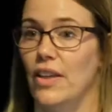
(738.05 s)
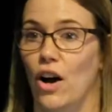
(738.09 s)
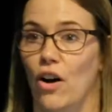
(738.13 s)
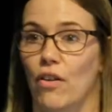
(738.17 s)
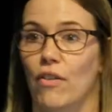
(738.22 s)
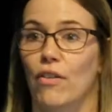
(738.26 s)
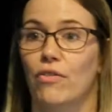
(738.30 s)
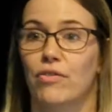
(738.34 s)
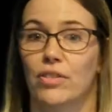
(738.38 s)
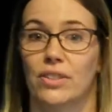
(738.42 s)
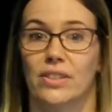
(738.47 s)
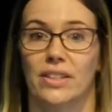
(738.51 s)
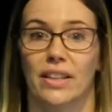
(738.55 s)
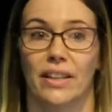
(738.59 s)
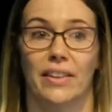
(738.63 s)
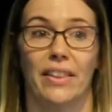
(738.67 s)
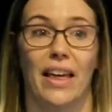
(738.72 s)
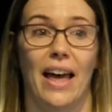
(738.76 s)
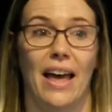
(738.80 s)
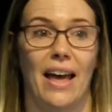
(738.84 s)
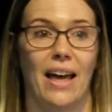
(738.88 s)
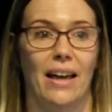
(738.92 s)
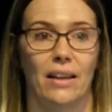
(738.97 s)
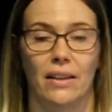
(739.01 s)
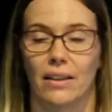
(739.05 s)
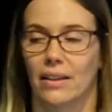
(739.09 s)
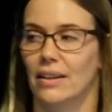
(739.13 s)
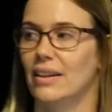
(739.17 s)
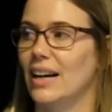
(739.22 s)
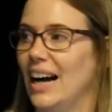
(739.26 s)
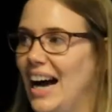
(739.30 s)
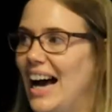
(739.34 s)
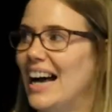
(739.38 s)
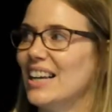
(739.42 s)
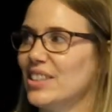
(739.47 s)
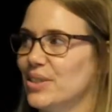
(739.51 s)
They are obviously there
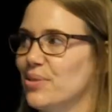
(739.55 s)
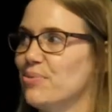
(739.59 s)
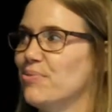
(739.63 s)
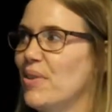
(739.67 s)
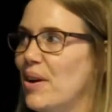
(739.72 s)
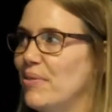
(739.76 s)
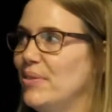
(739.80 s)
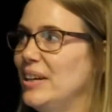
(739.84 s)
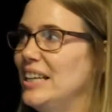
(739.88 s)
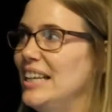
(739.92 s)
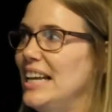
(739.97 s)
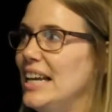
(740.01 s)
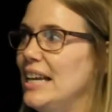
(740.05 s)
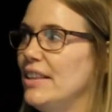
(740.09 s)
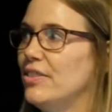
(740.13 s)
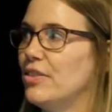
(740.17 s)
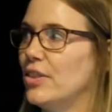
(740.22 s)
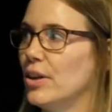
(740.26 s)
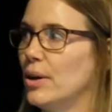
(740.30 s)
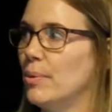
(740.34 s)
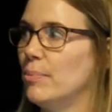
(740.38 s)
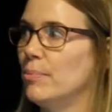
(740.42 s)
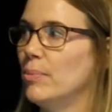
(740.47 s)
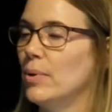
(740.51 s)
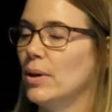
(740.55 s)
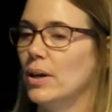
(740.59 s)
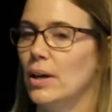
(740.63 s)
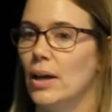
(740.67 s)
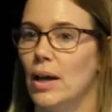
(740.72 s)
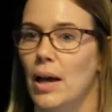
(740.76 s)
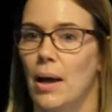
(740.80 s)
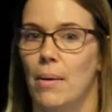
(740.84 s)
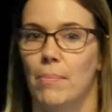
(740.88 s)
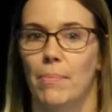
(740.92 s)
as and when we need them,